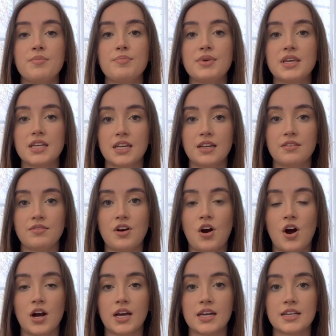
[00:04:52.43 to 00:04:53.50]
beginning of
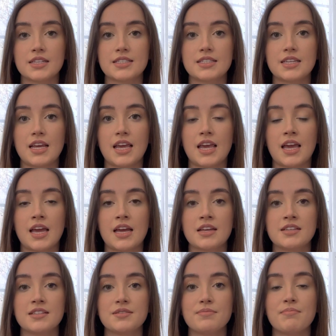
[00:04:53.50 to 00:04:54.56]
August,
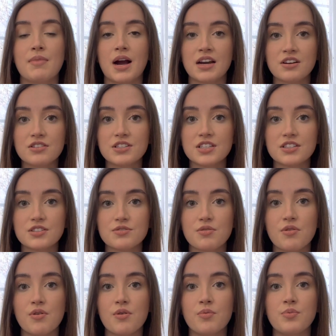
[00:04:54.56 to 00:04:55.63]
and my nursing
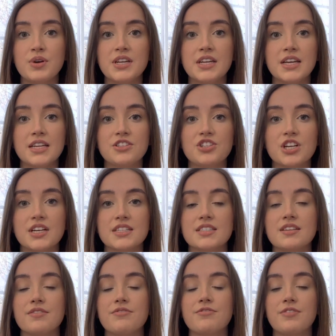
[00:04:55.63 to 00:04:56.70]
school, we did
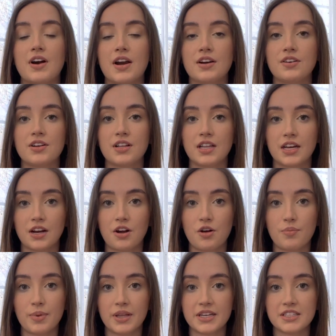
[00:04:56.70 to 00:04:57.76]
just final clinical
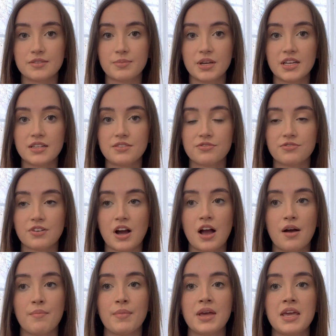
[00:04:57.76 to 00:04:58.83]
placement
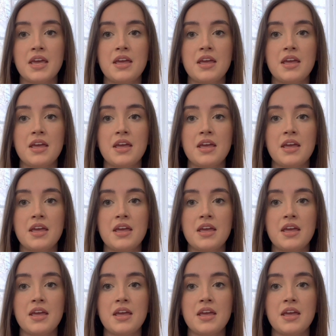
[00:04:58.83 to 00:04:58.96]
from